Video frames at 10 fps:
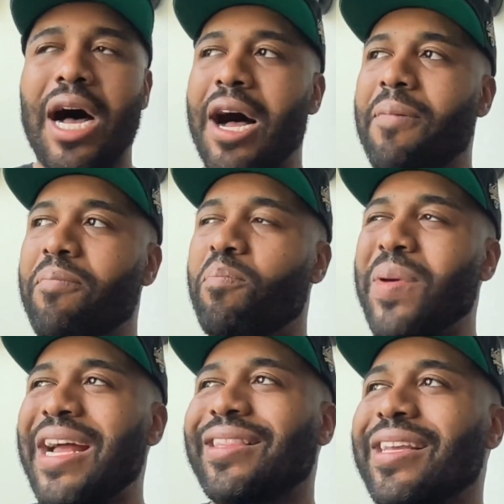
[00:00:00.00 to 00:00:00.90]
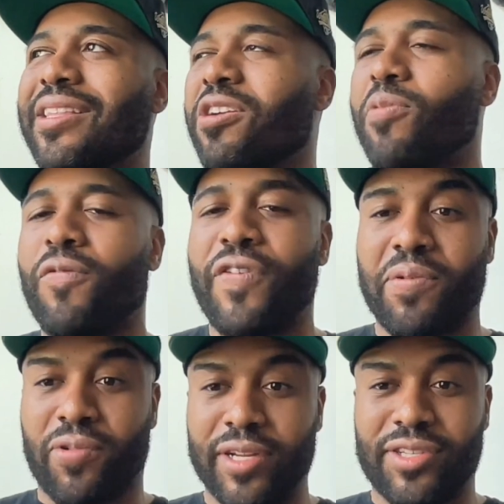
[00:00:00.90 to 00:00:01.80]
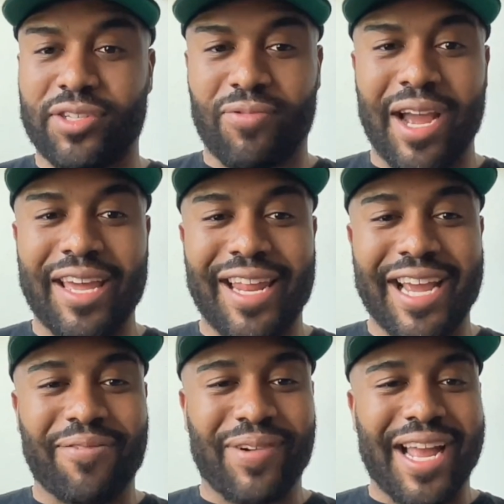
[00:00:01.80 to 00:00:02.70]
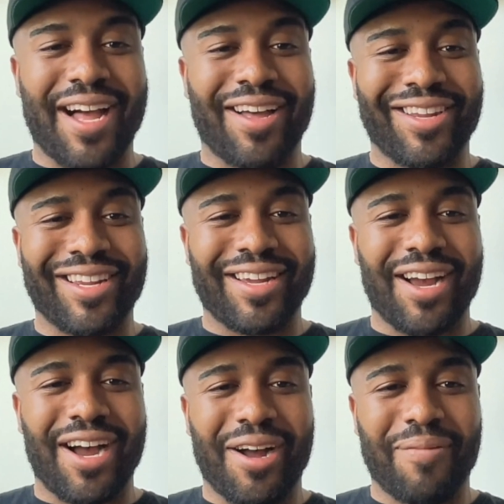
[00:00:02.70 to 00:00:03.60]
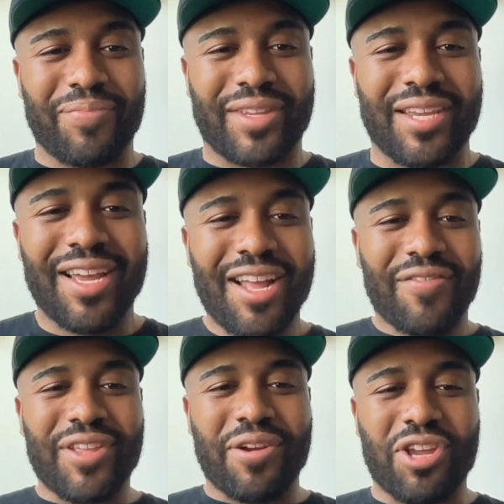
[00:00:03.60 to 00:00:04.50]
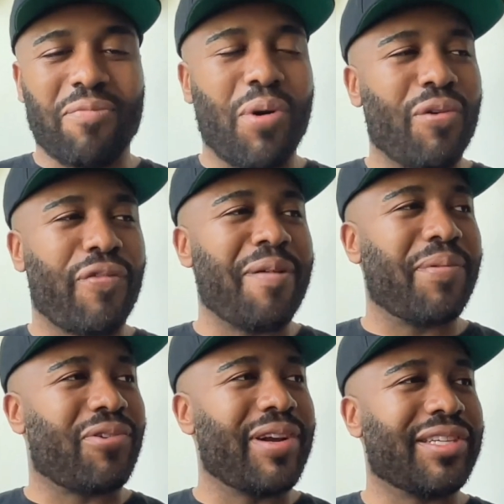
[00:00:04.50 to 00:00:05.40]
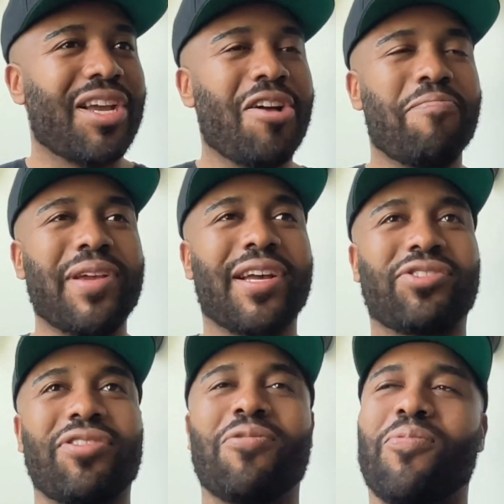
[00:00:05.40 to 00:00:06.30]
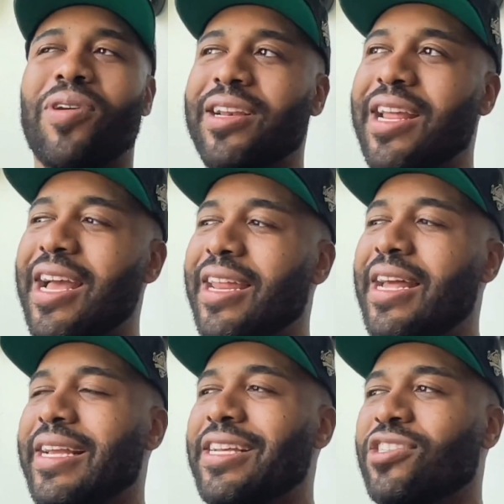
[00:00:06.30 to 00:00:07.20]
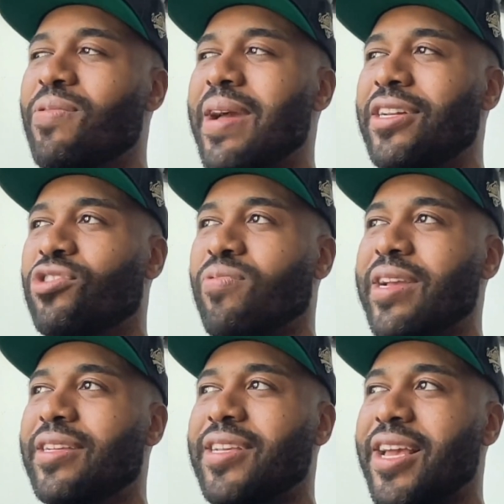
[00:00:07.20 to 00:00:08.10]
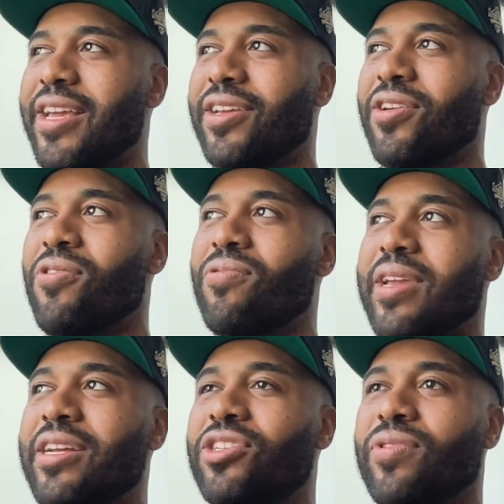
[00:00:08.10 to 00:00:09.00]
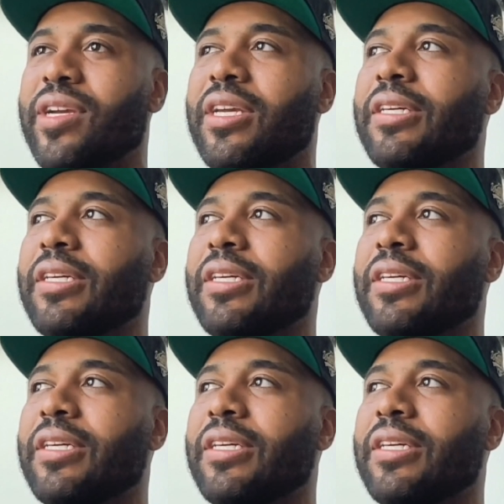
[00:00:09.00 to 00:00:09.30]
But I think that they're both hypocrites, right? Like in reality, they're both hypocrites because on the one end, I guess you had Drake saying, "Oh, Kendrick,